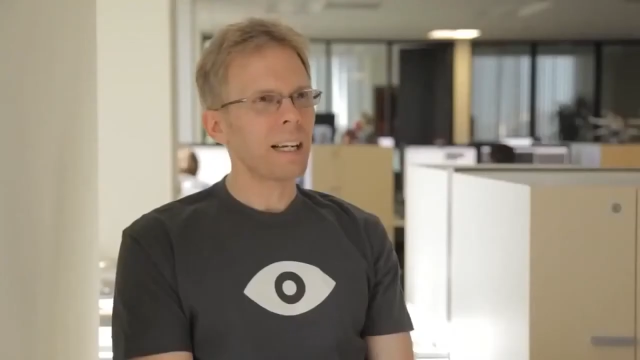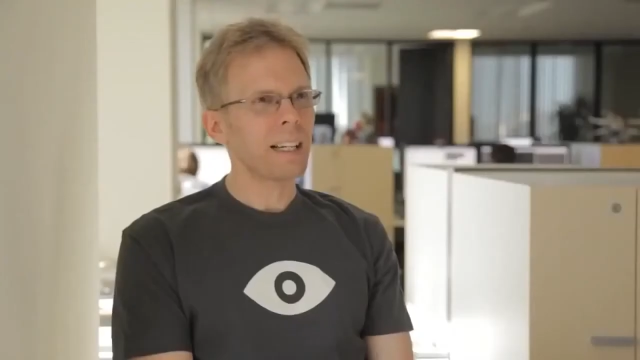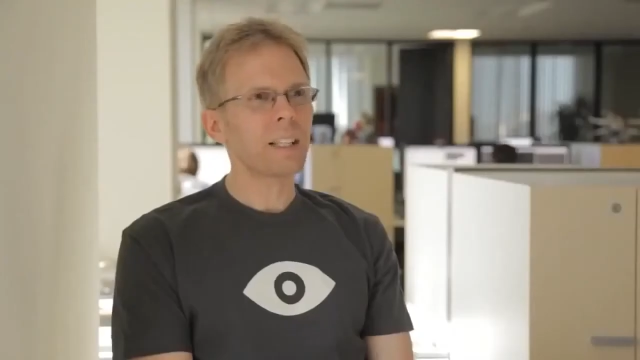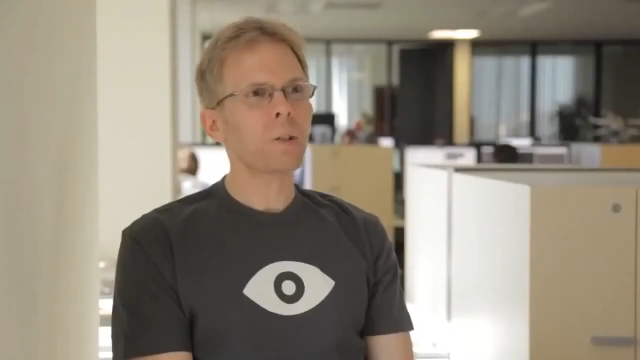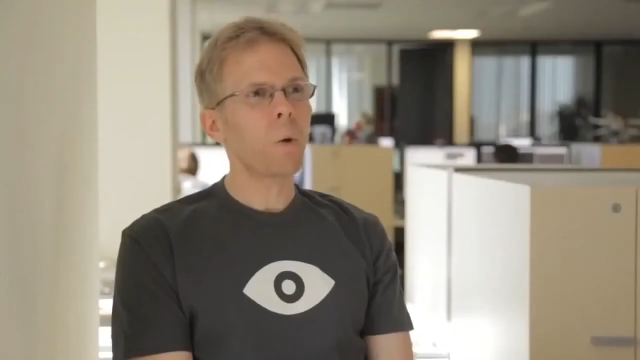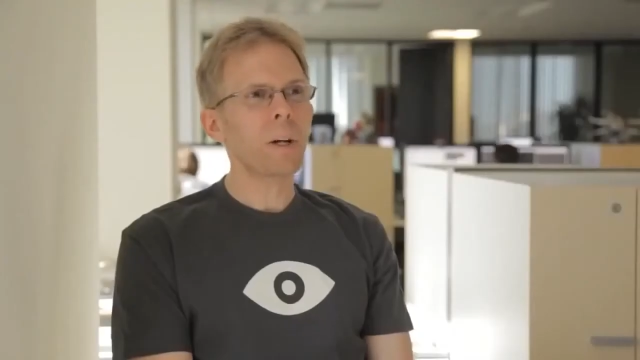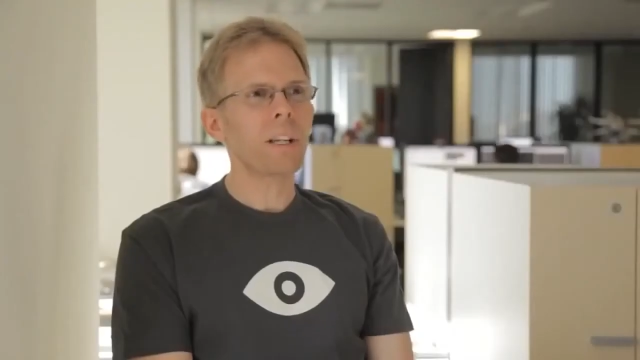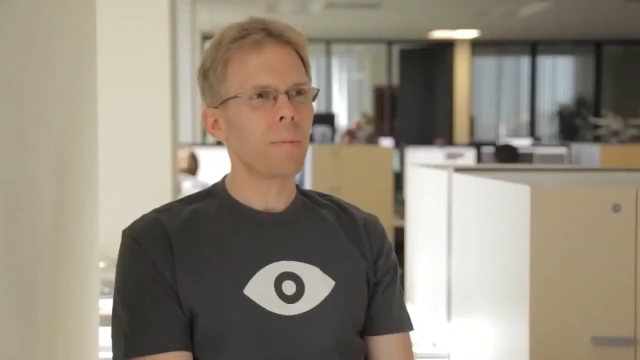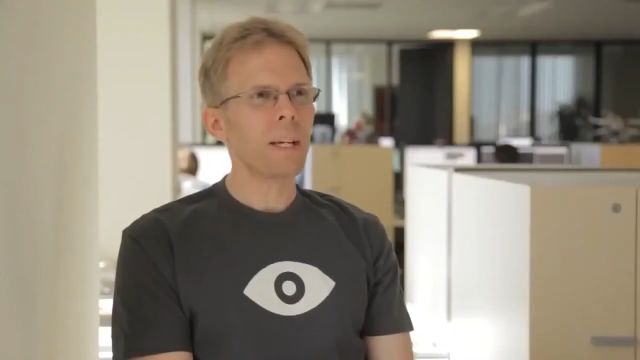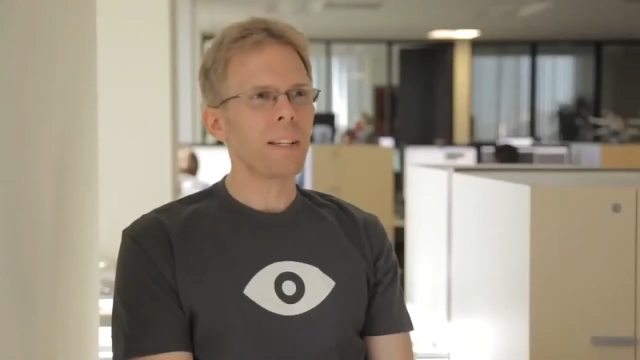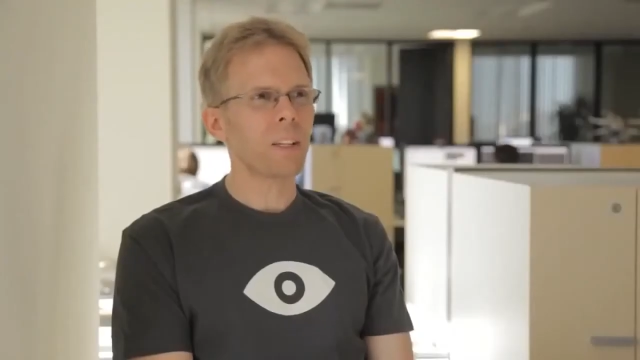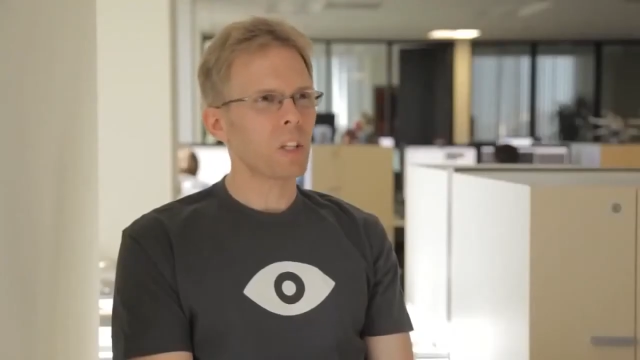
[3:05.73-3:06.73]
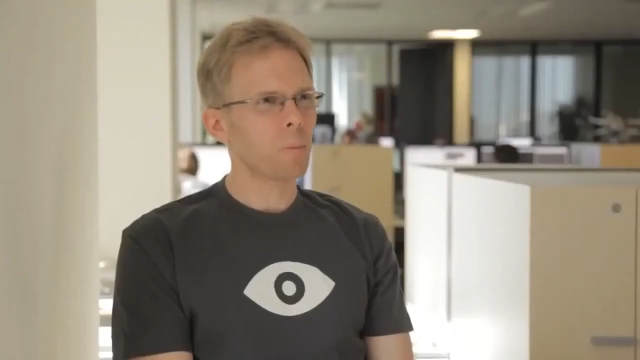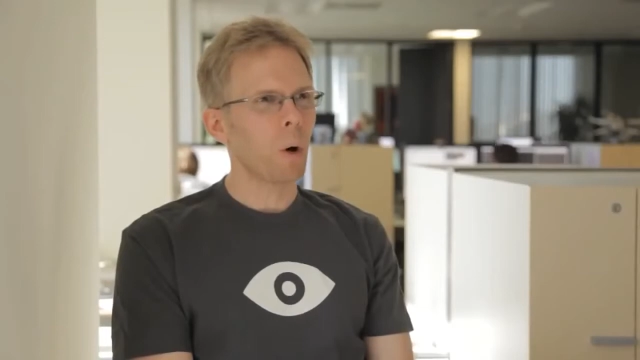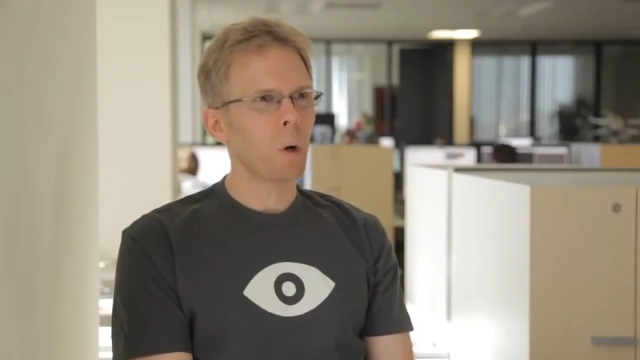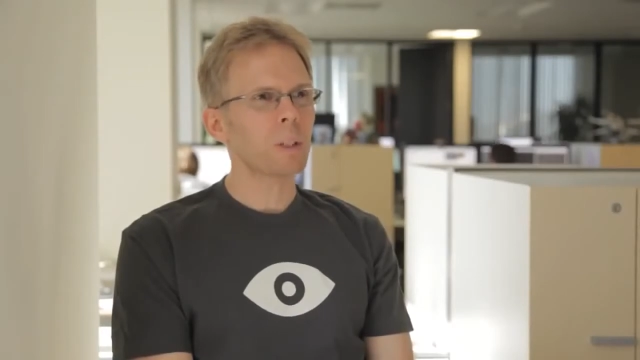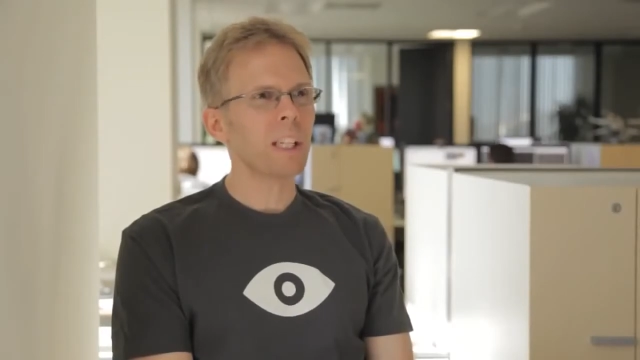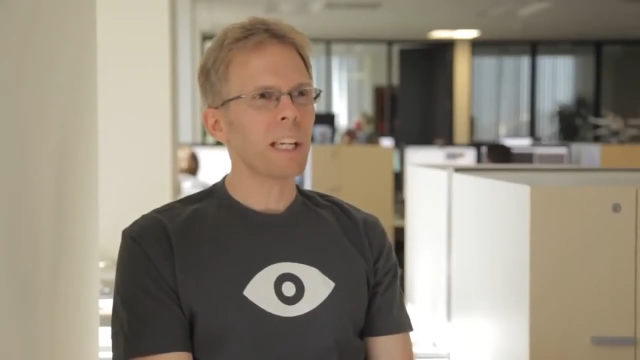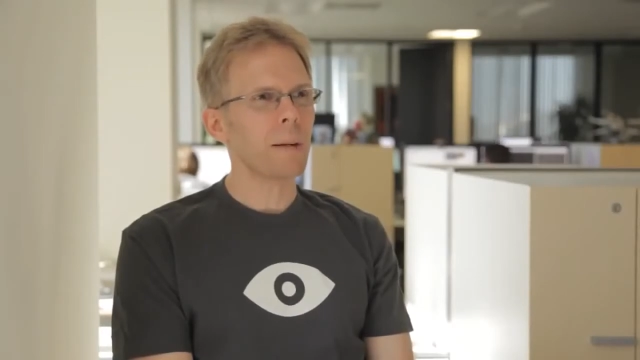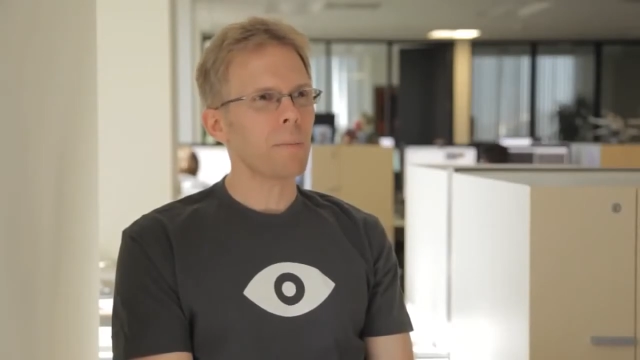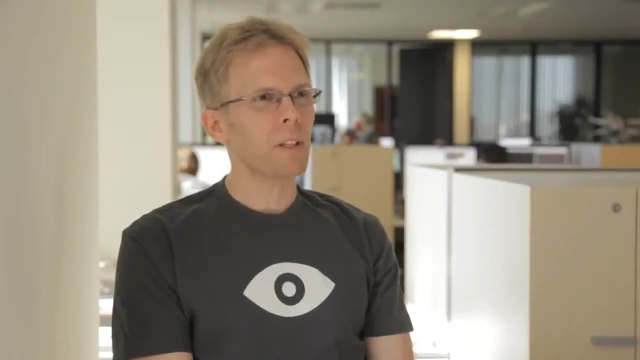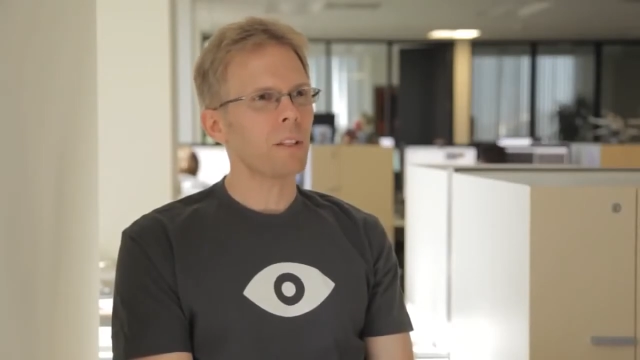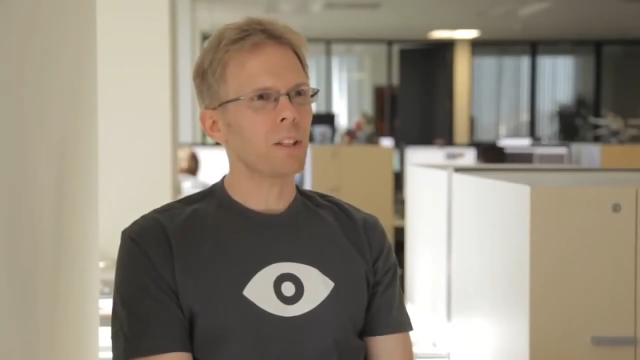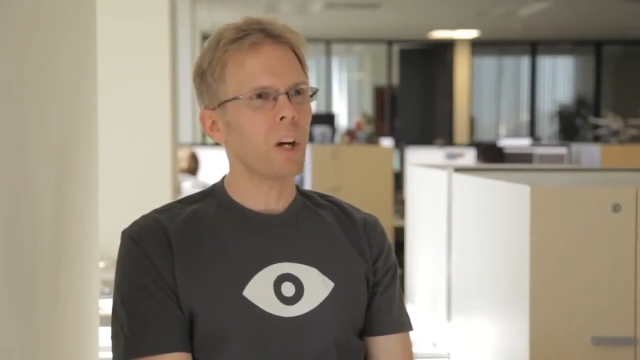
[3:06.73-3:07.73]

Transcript: It's going to be the small teams that